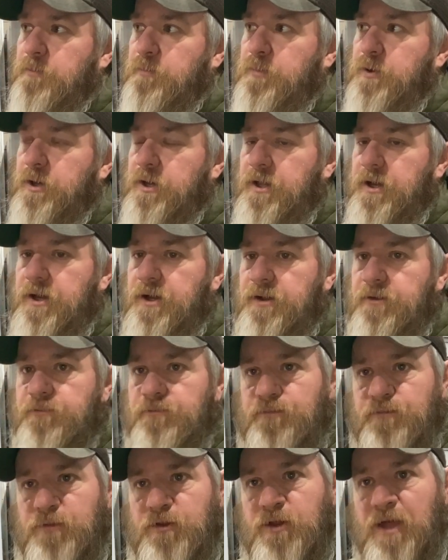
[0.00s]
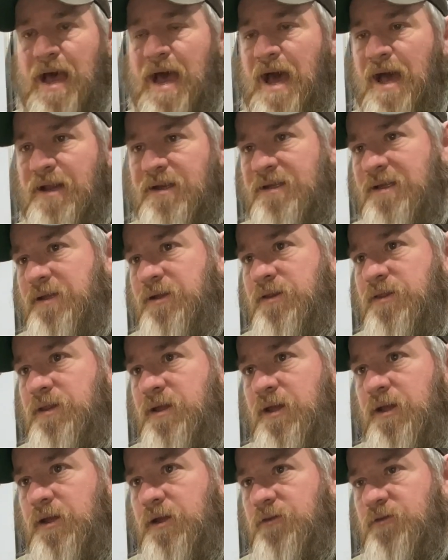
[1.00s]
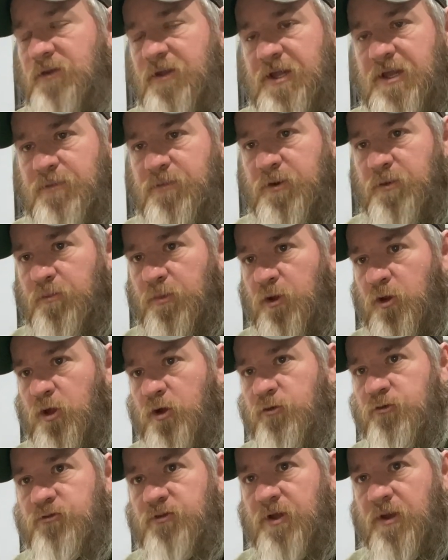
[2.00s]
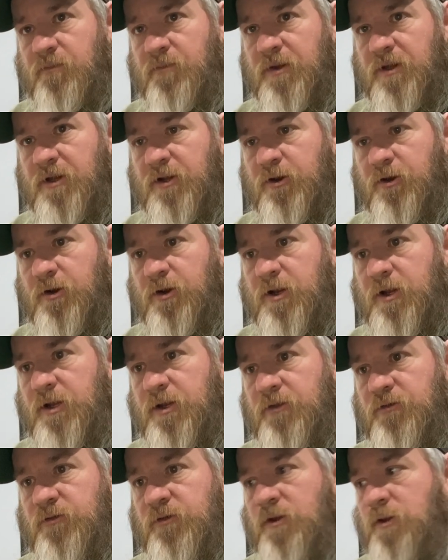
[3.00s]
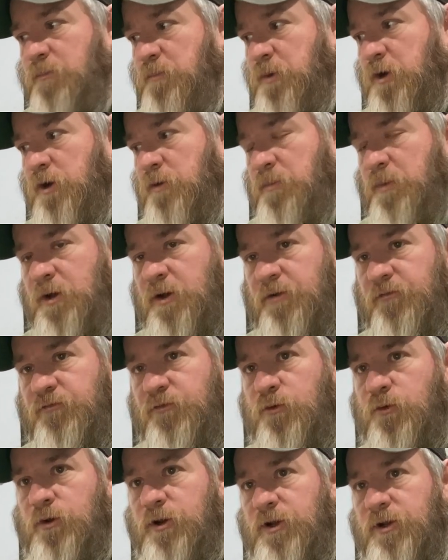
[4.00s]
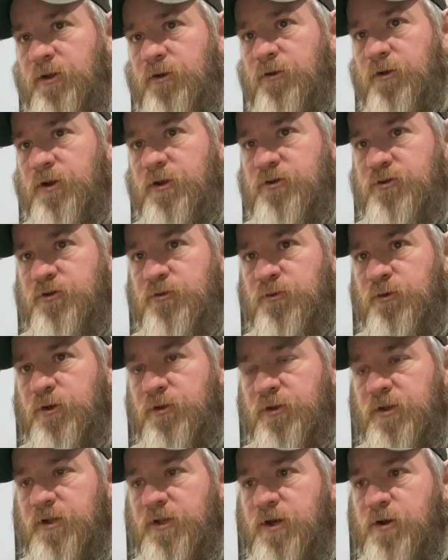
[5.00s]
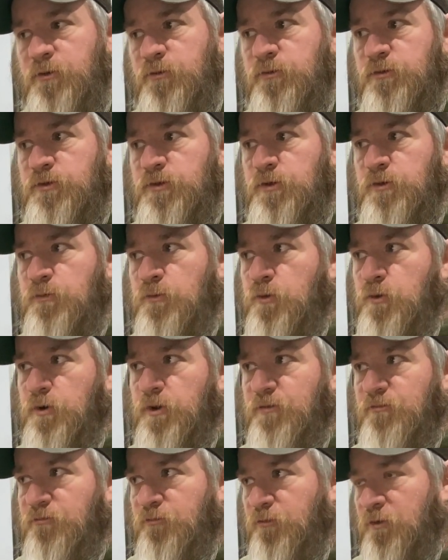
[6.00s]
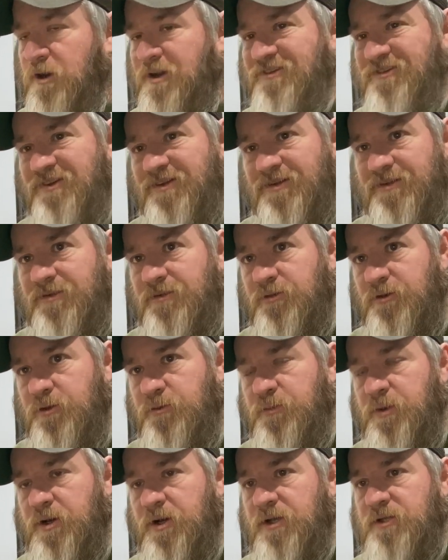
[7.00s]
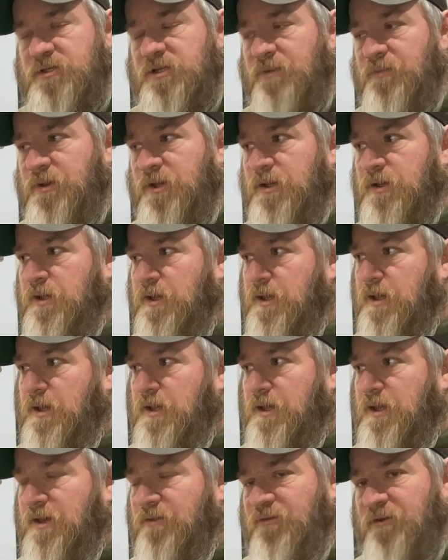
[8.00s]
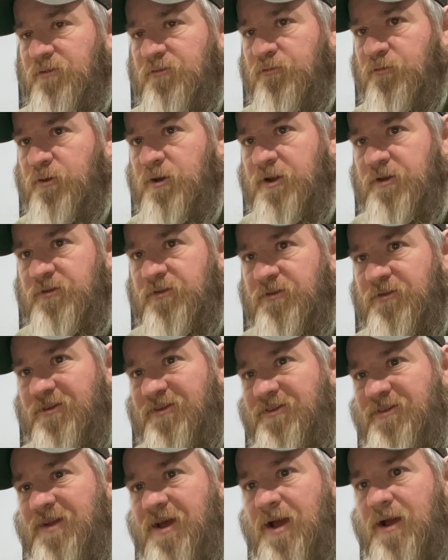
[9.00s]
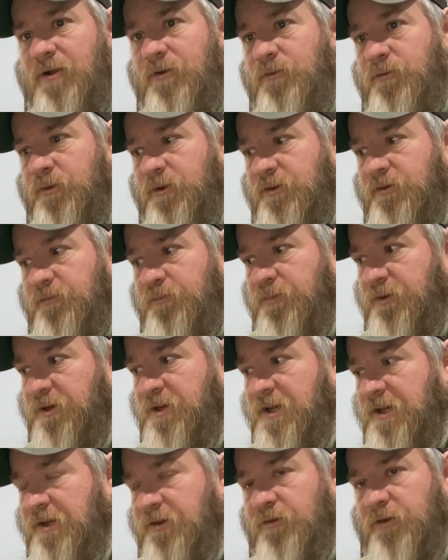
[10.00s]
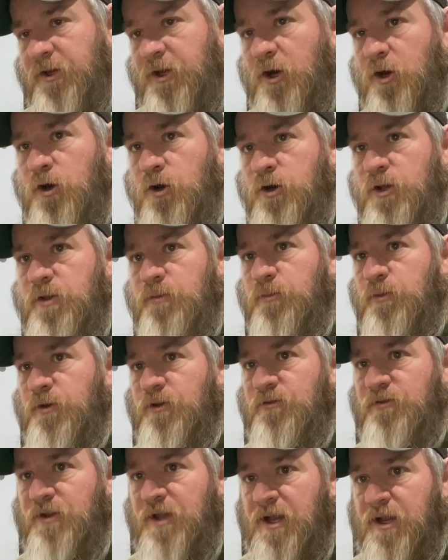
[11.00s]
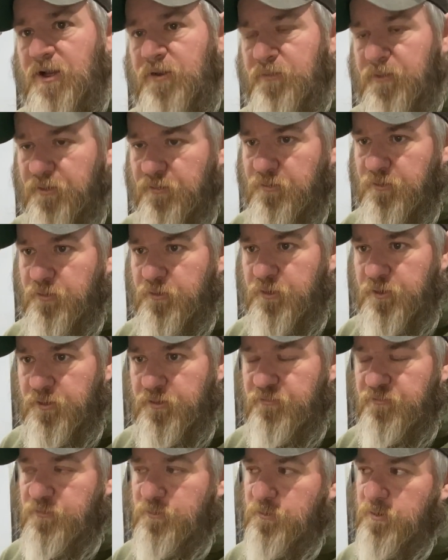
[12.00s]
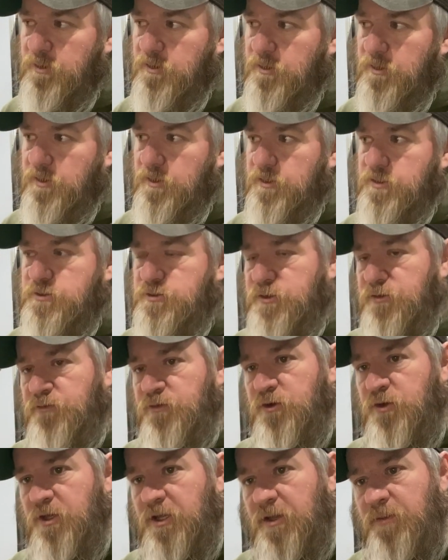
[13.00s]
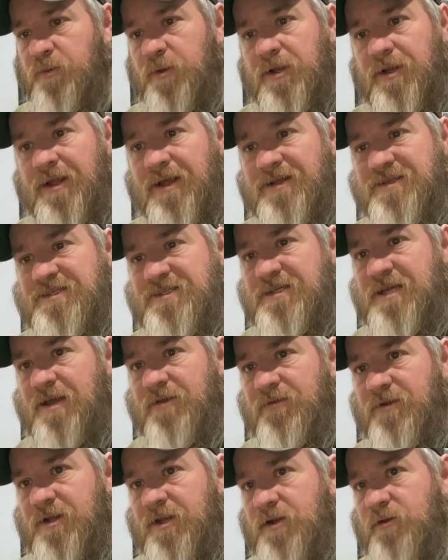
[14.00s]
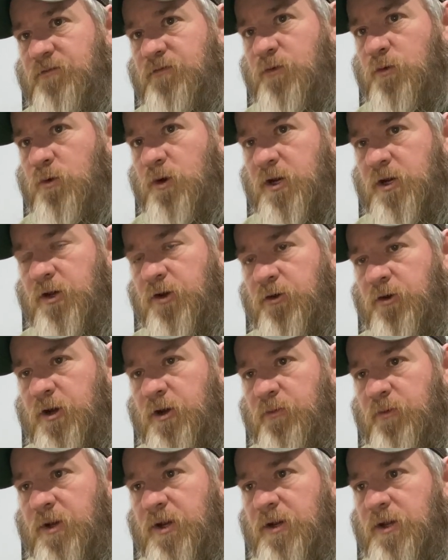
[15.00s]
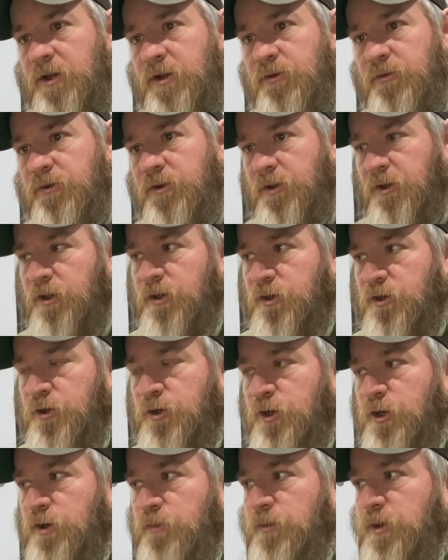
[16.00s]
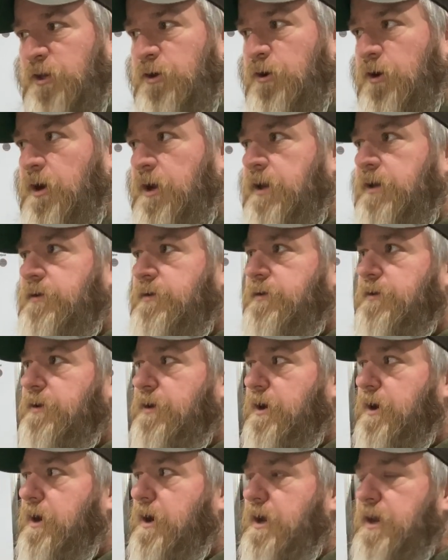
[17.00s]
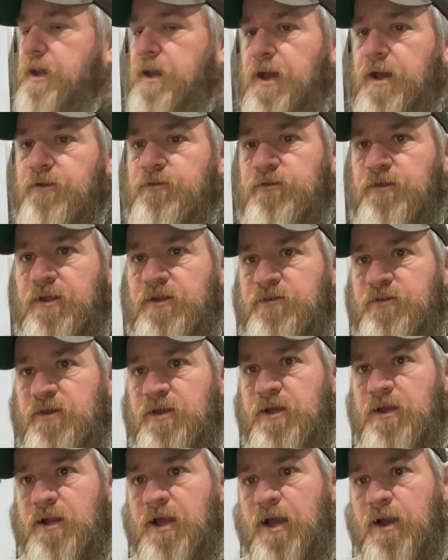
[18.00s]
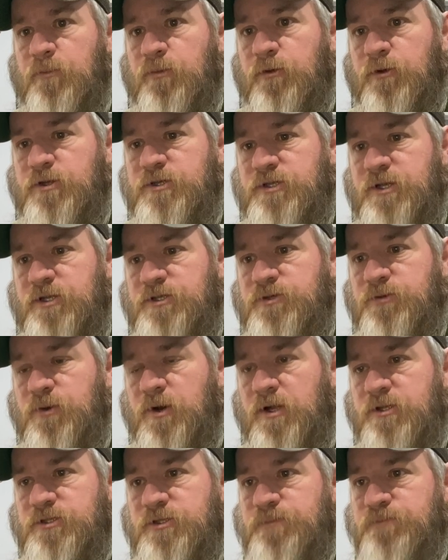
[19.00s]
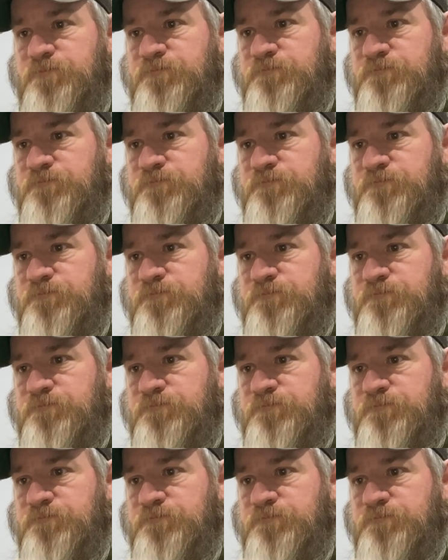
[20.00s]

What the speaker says: But the idea thing is keep it below 70 degrees, but above 40 degrees. You really don't want it freezing too much. I mean, if it freezes, it's not going to particularly hurt it, but it's not going to be real good for it. So if you keep it in that 70 to 40 degree window, you're going to be great. All right, guys, that's it. I appreciate you watching.